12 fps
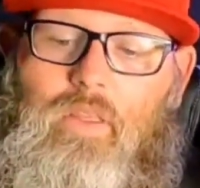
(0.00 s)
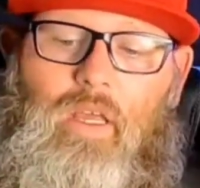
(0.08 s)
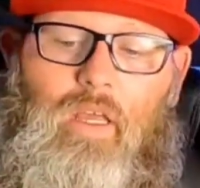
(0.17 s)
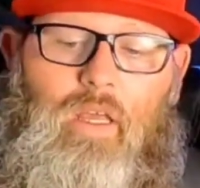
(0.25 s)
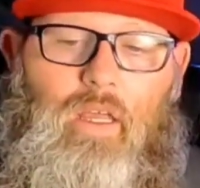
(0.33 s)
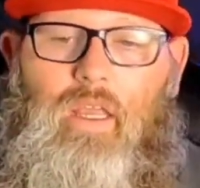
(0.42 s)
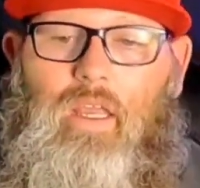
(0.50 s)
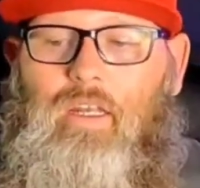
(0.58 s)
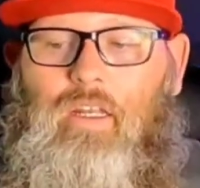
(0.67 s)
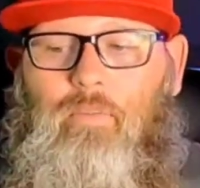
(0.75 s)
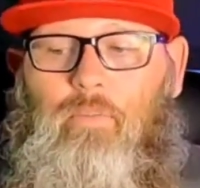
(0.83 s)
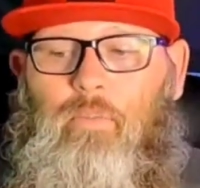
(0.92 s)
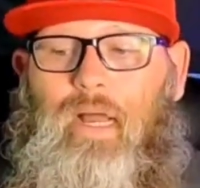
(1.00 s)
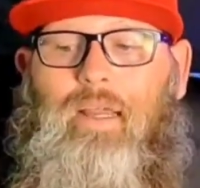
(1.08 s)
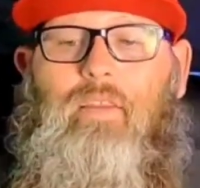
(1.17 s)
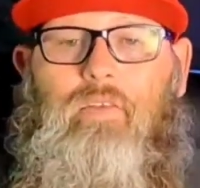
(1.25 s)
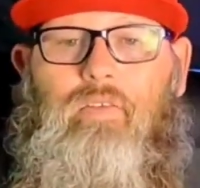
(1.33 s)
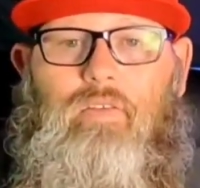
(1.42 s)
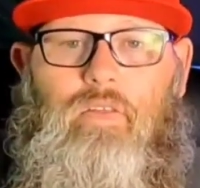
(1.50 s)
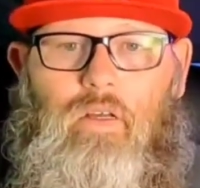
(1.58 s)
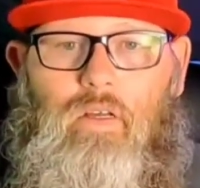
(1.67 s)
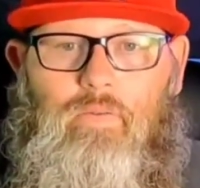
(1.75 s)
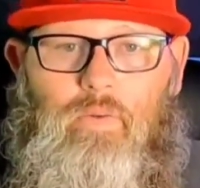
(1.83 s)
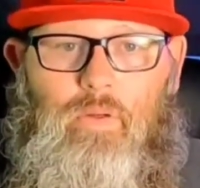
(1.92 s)
that, hey, I need to buy this
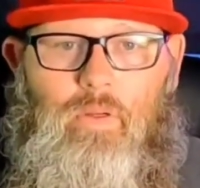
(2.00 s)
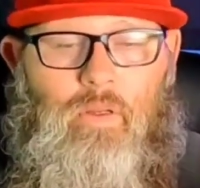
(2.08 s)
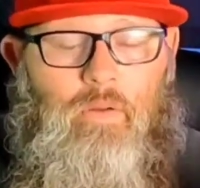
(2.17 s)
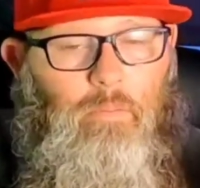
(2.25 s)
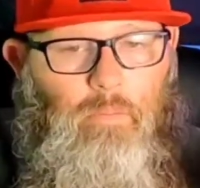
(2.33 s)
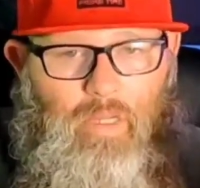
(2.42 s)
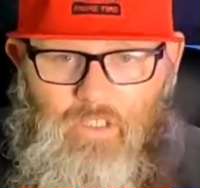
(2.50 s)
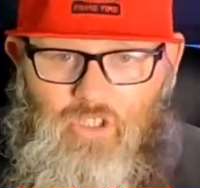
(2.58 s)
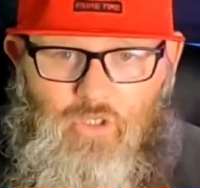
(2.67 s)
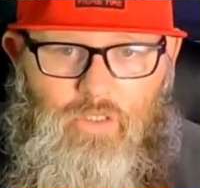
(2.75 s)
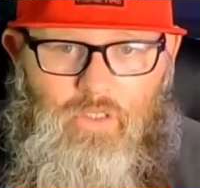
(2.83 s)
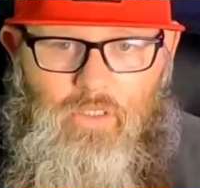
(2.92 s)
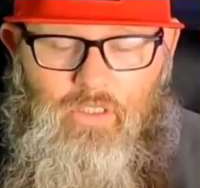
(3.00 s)
stuff, make sure it's